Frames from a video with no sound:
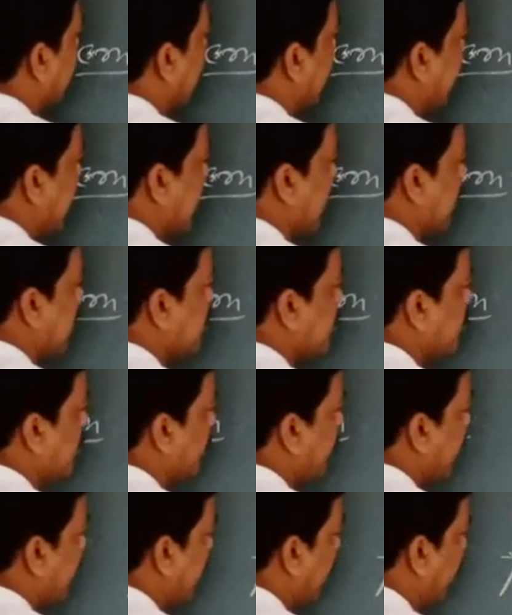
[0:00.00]
and here
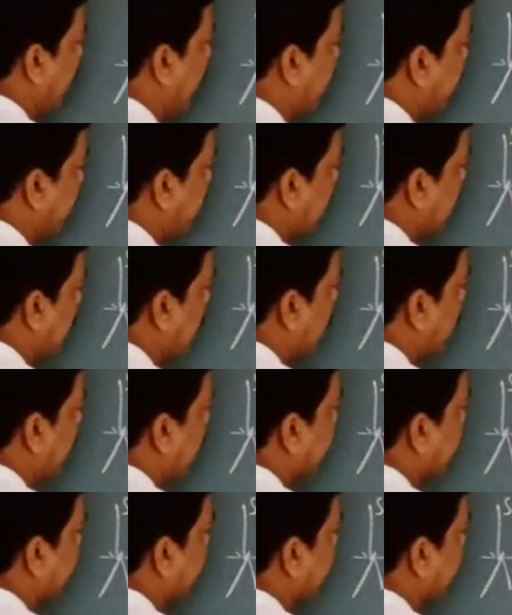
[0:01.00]
also weight of 50 kilogram.